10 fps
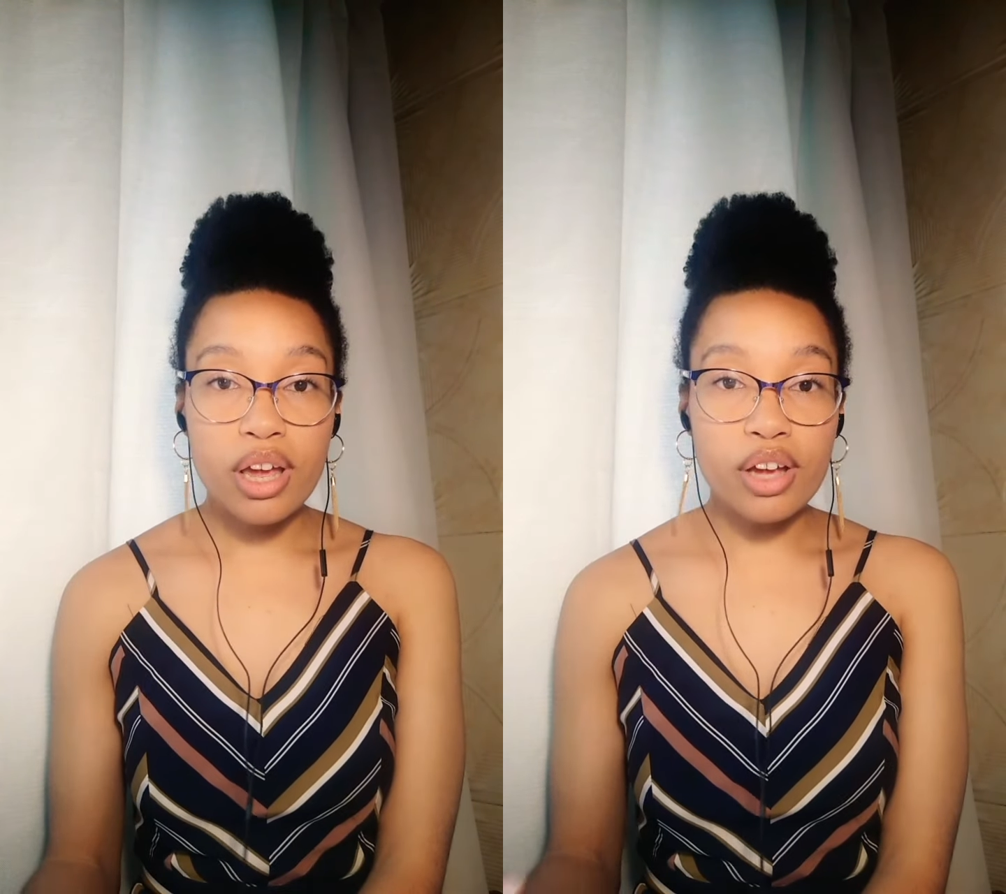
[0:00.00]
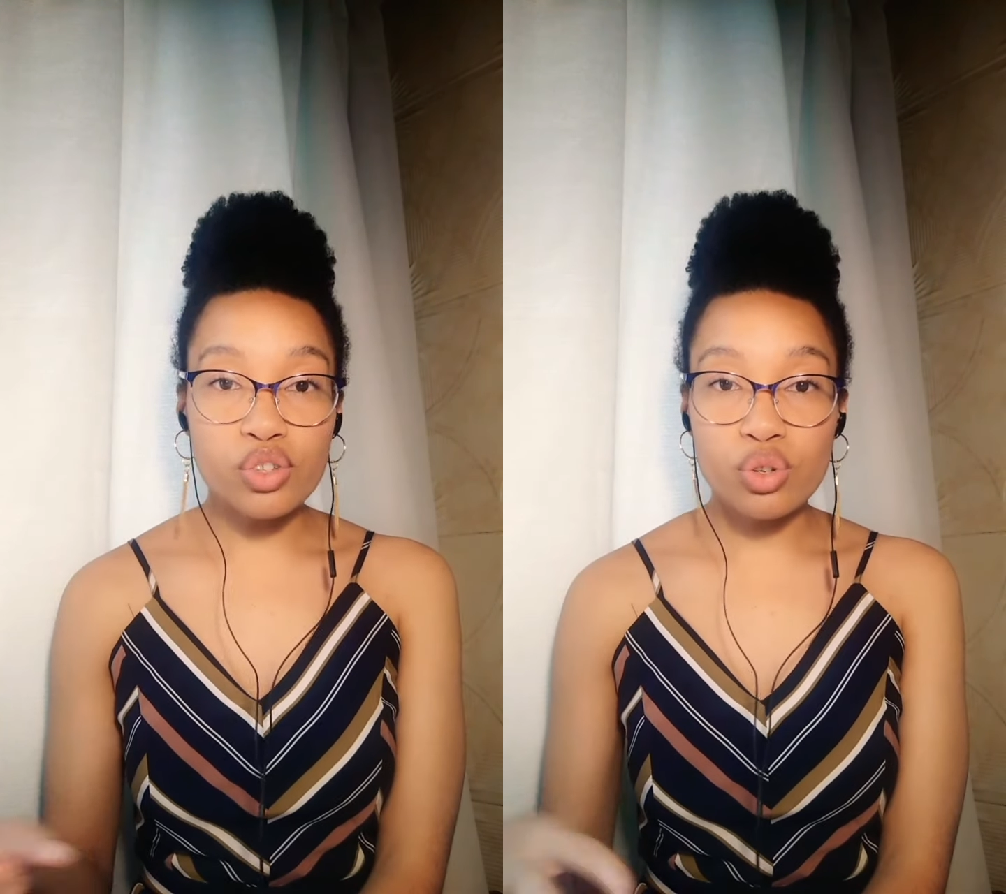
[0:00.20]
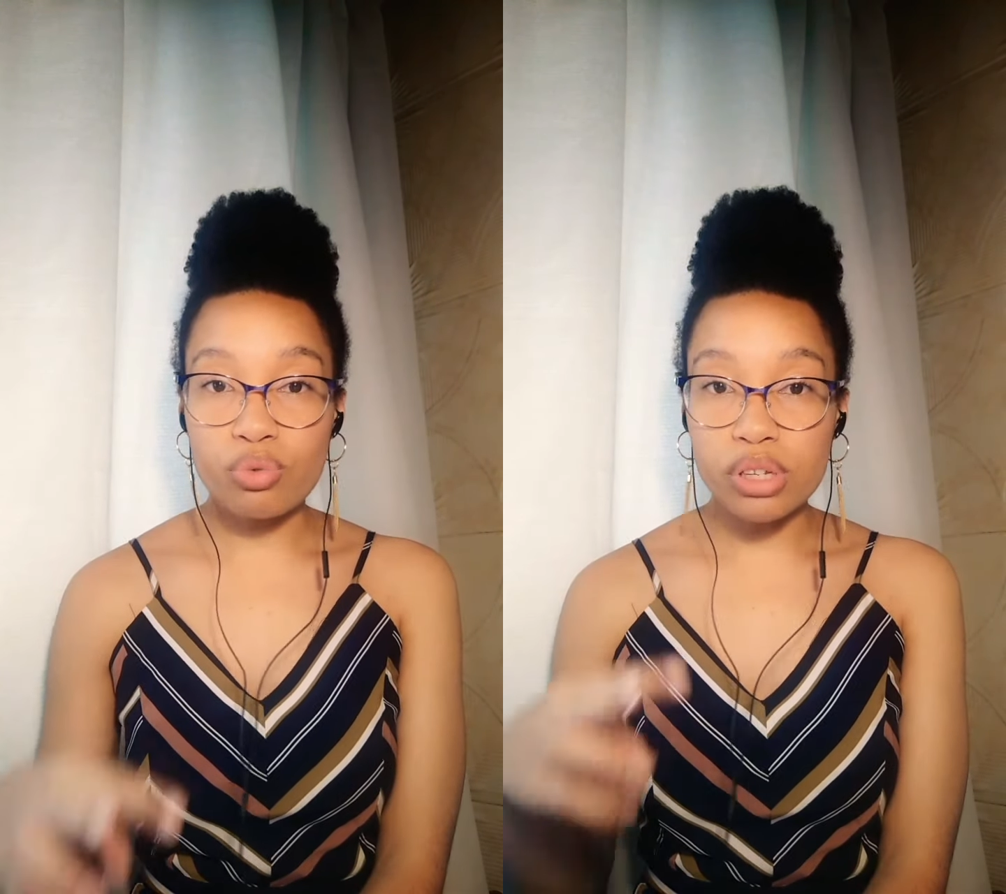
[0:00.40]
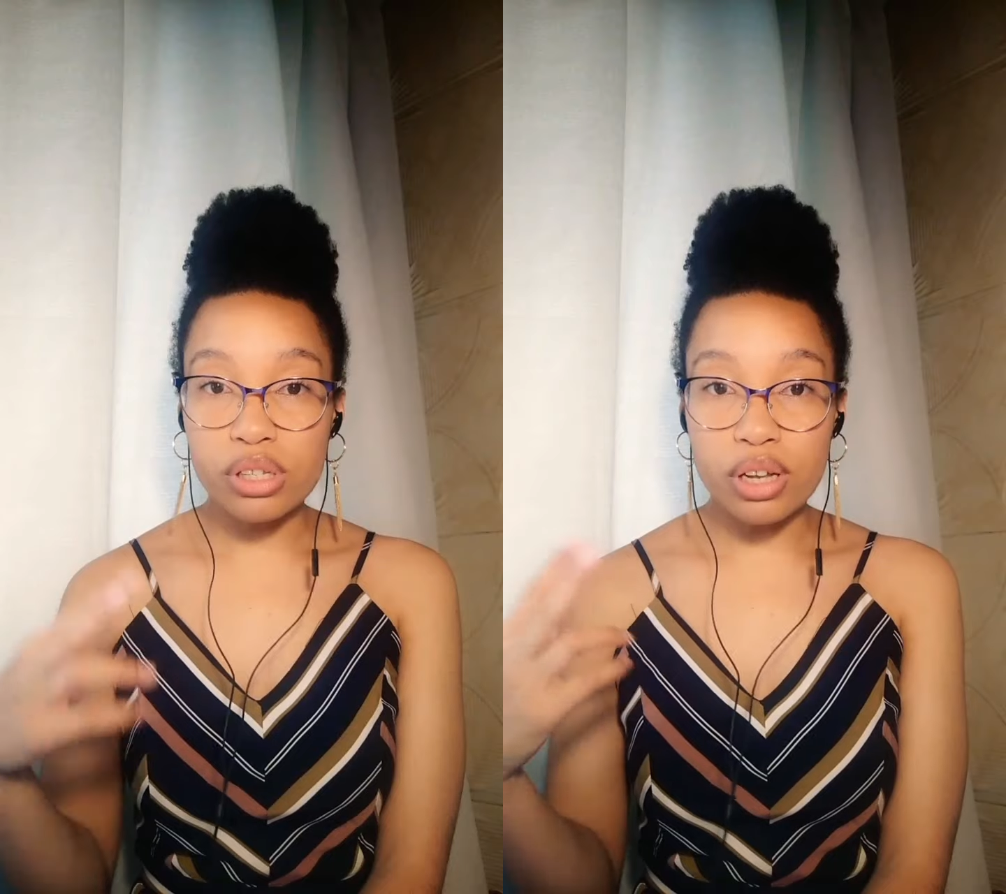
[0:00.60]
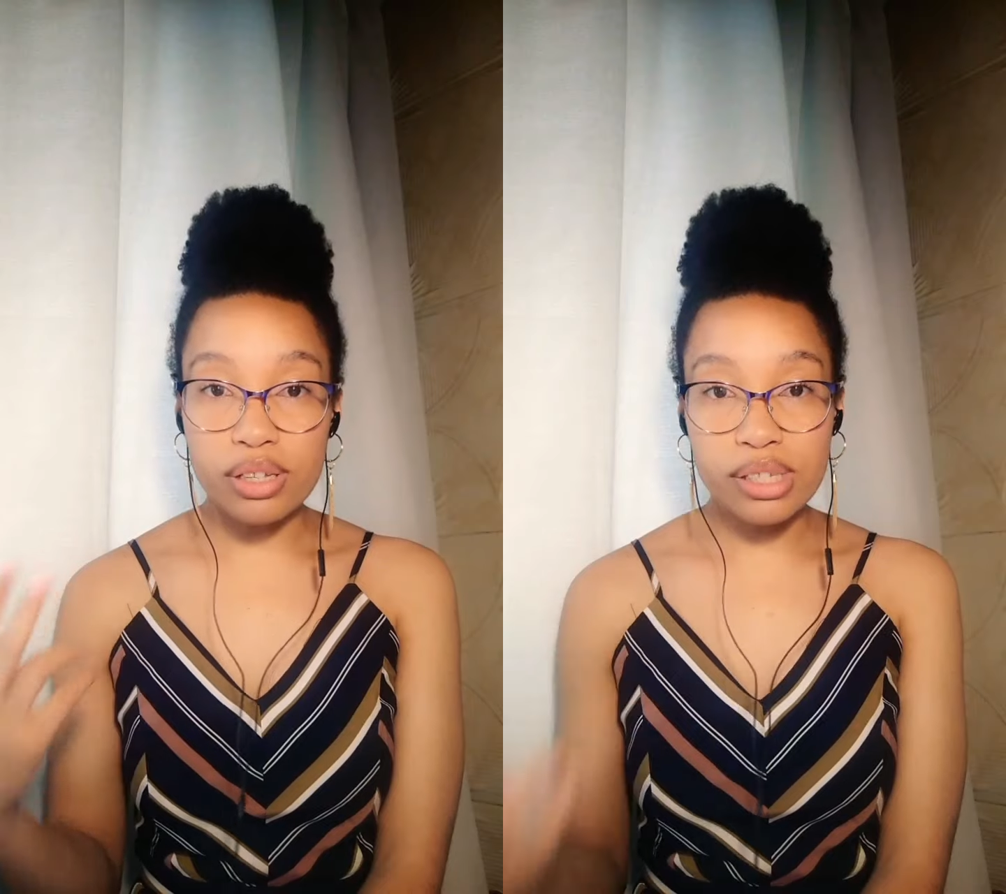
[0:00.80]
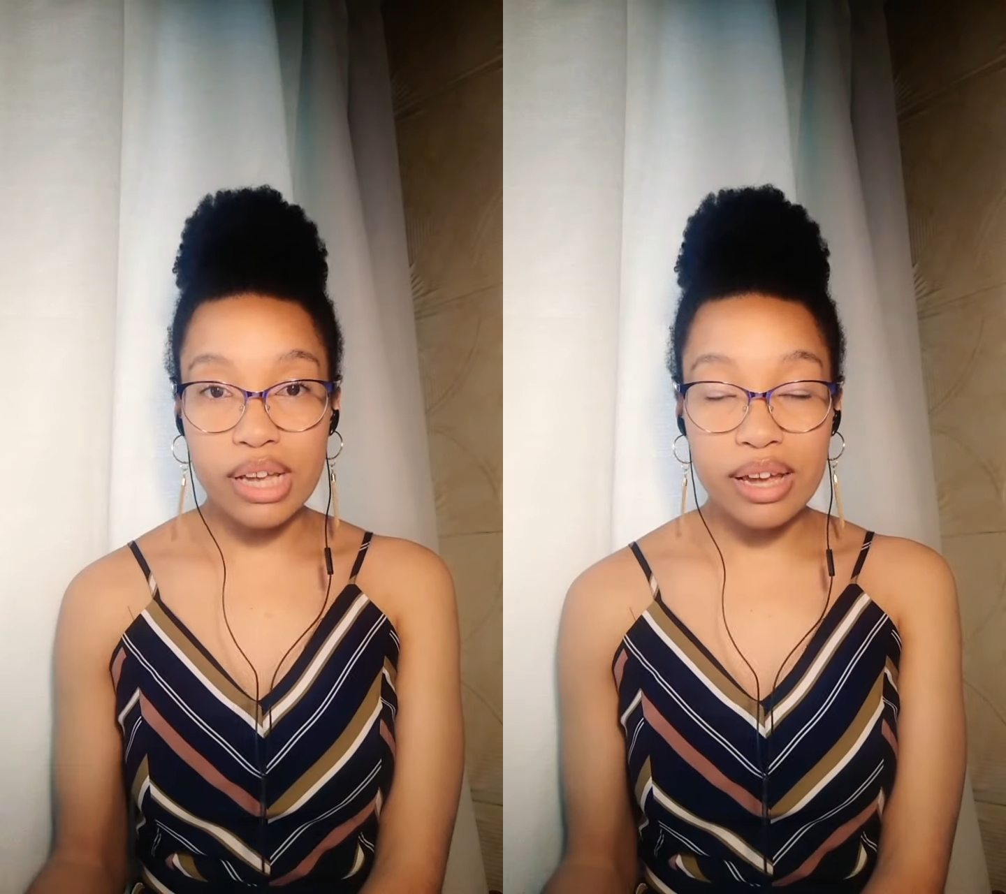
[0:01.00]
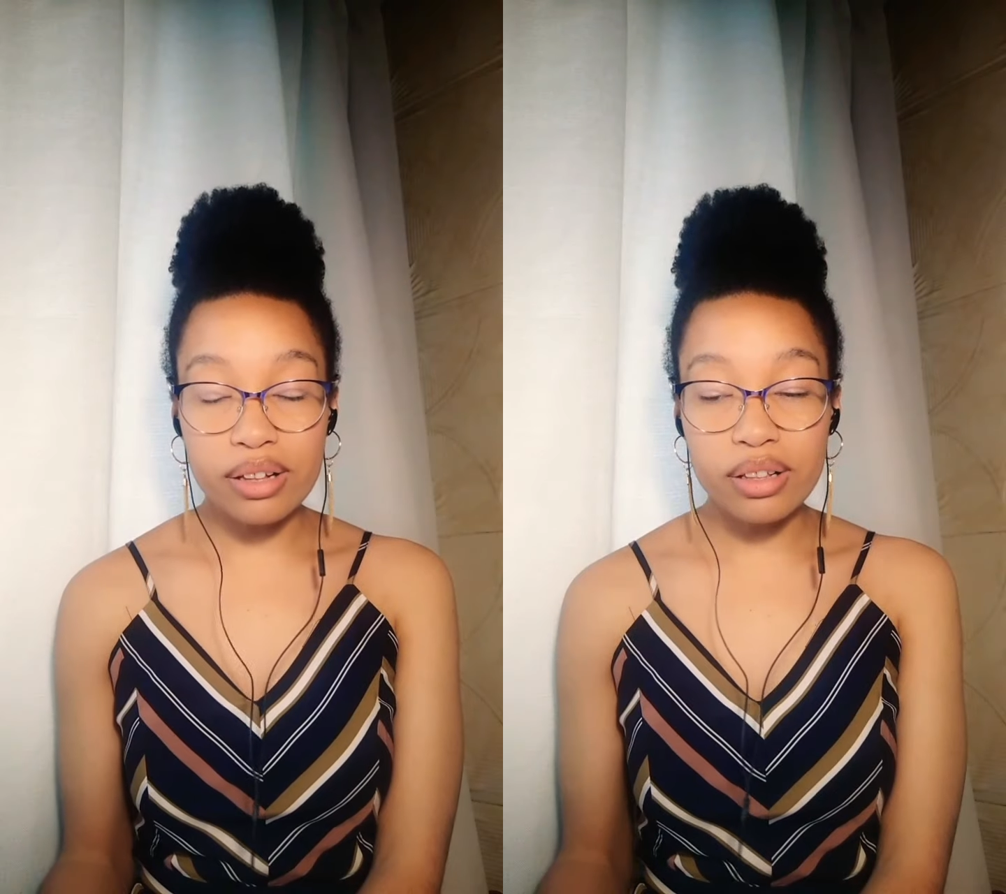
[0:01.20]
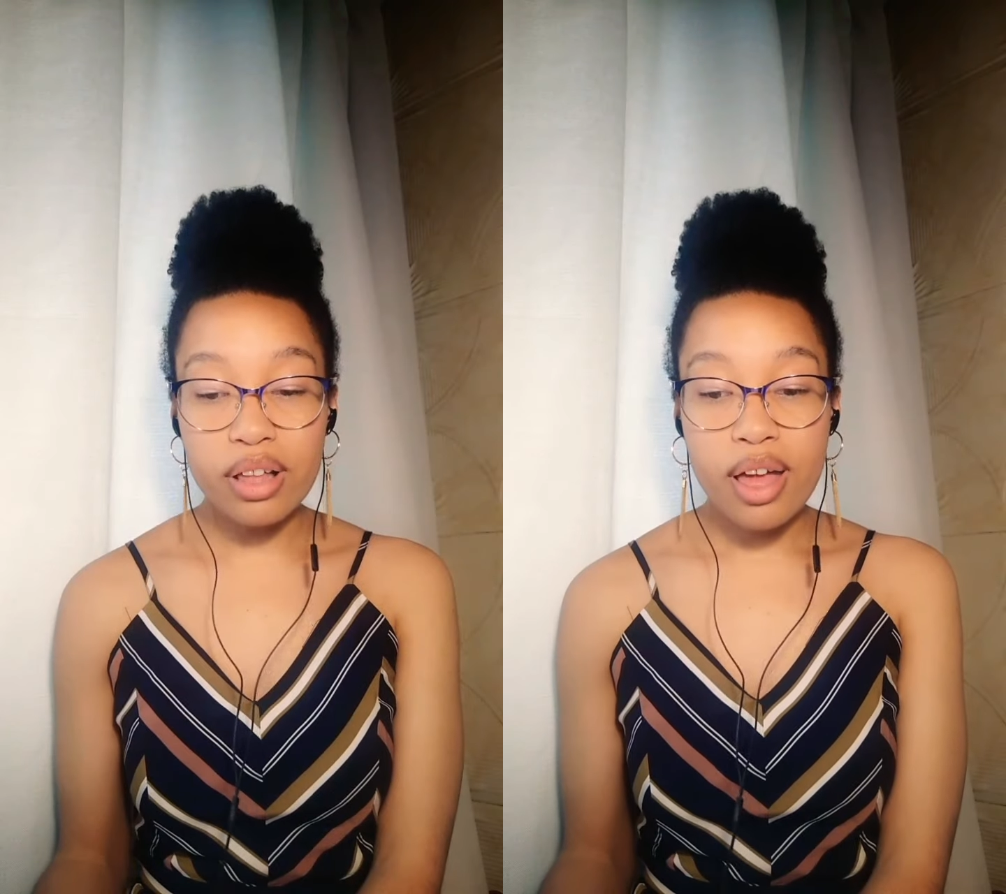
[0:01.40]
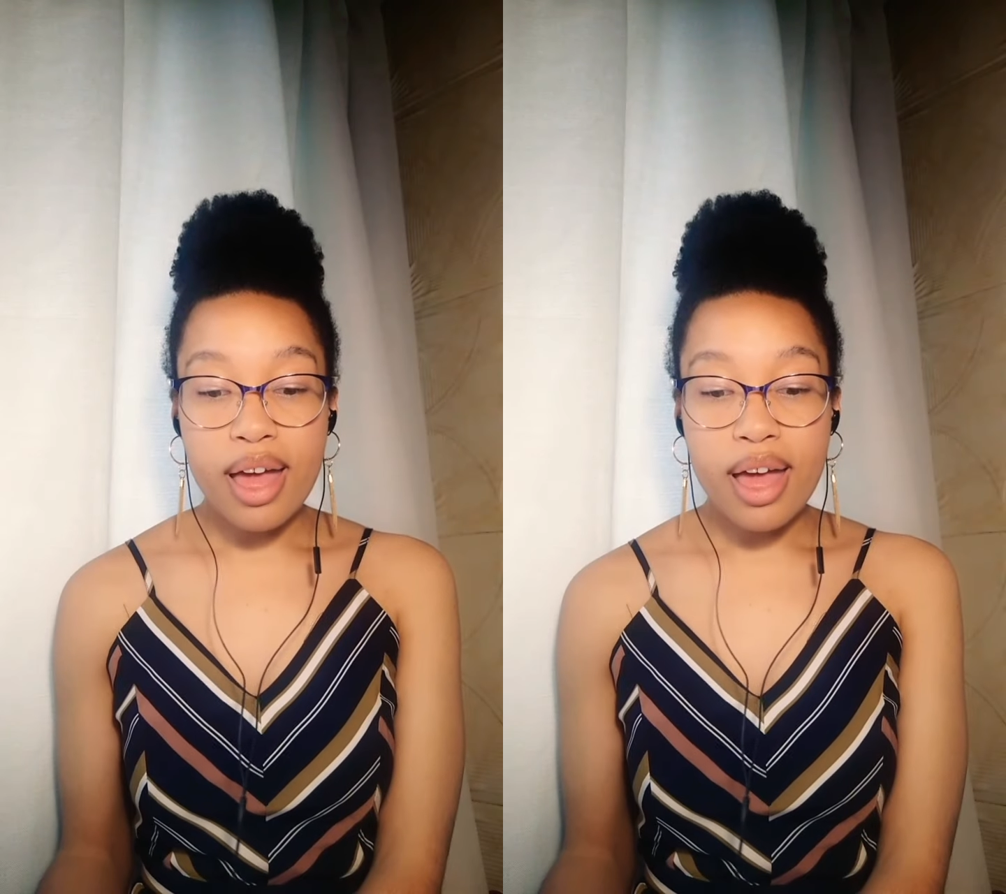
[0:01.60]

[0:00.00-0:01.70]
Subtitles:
and to a sale.